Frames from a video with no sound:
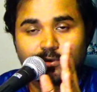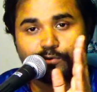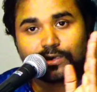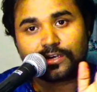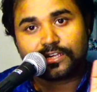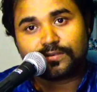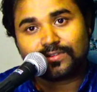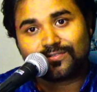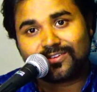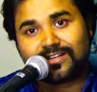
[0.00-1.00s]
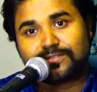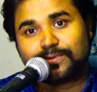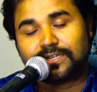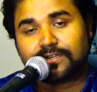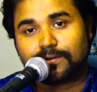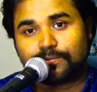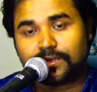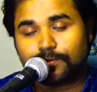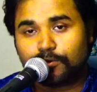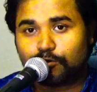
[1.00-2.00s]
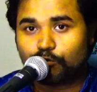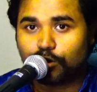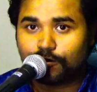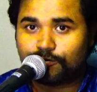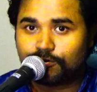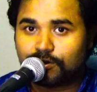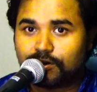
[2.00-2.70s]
You can give the first beat gap level of